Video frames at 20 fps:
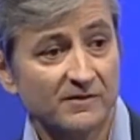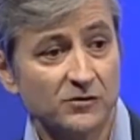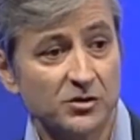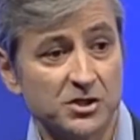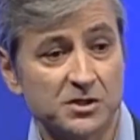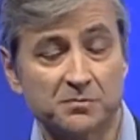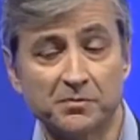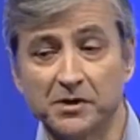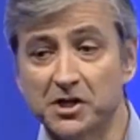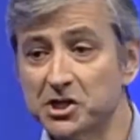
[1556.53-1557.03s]

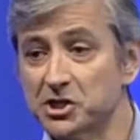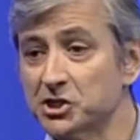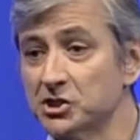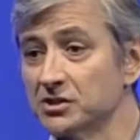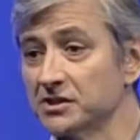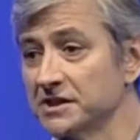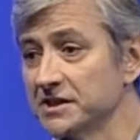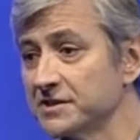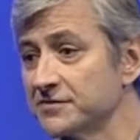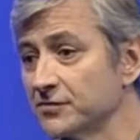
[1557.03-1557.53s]
the
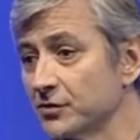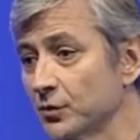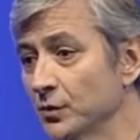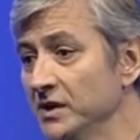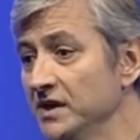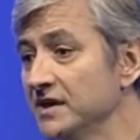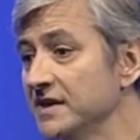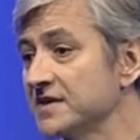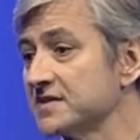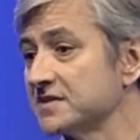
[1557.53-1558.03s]
specialist for
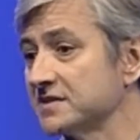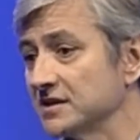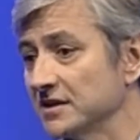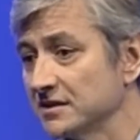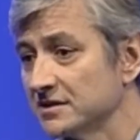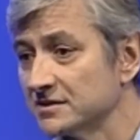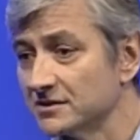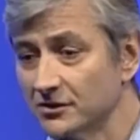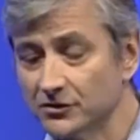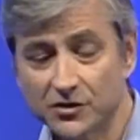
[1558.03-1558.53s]
real
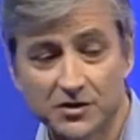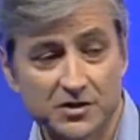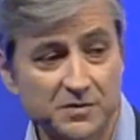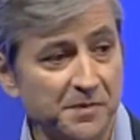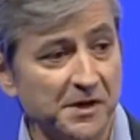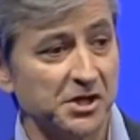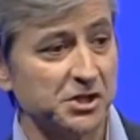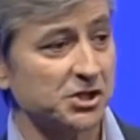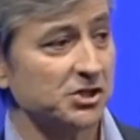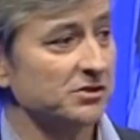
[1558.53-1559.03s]
estate or the
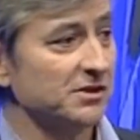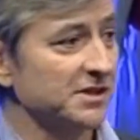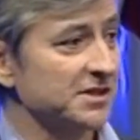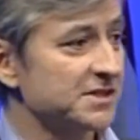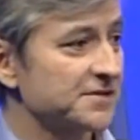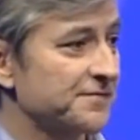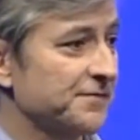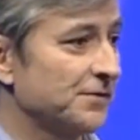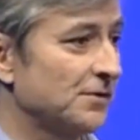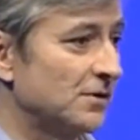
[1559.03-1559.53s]

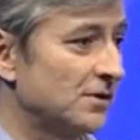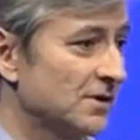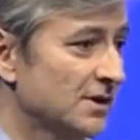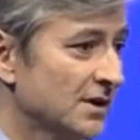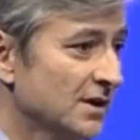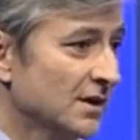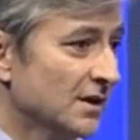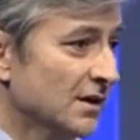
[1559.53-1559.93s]
specialist for